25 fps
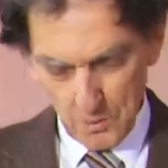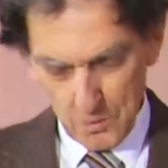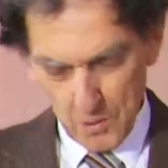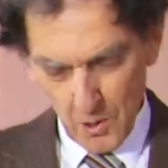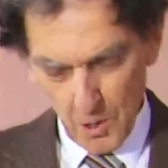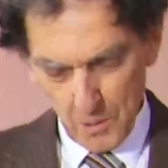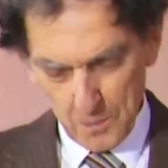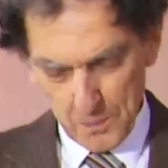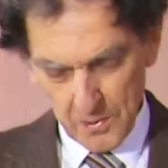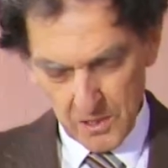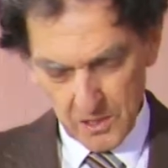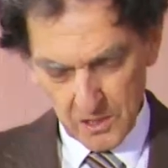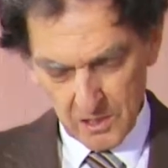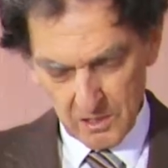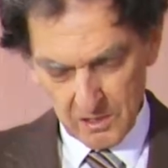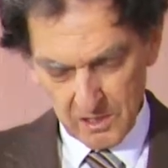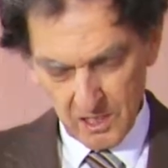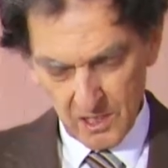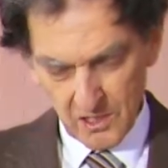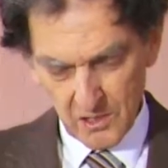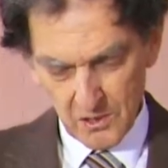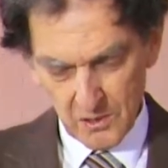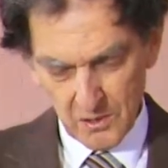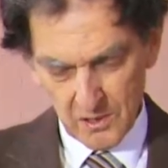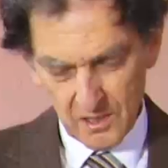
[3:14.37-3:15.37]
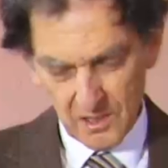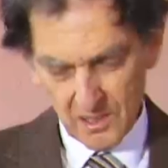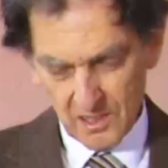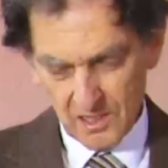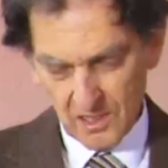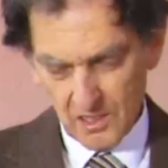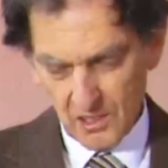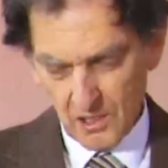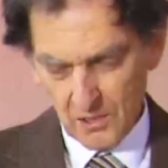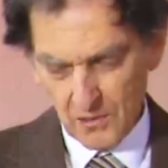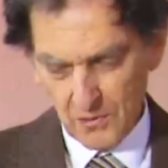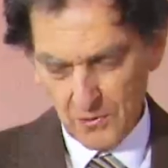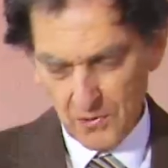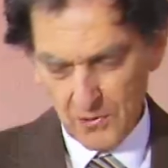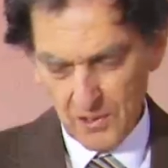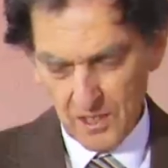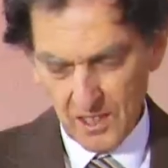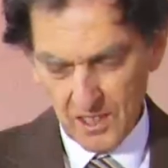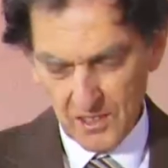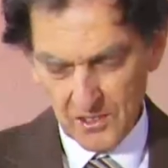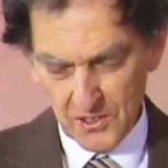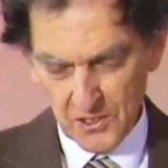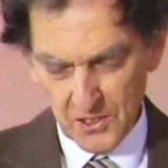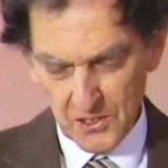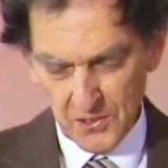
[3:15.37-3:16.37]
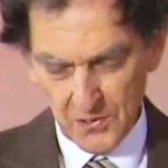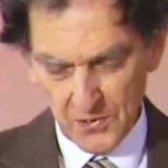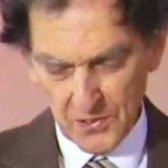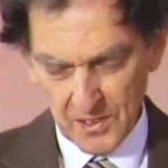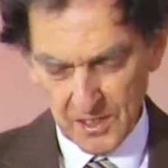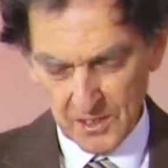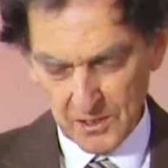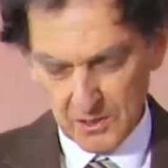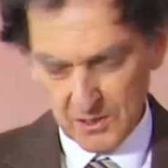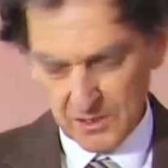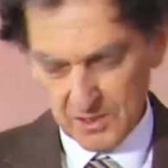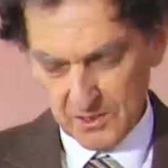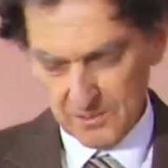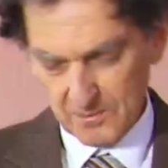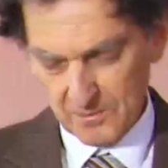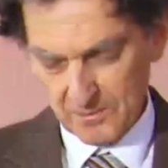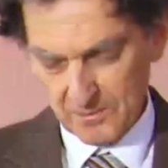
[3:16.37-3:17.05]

poppies grow on Flanders Field.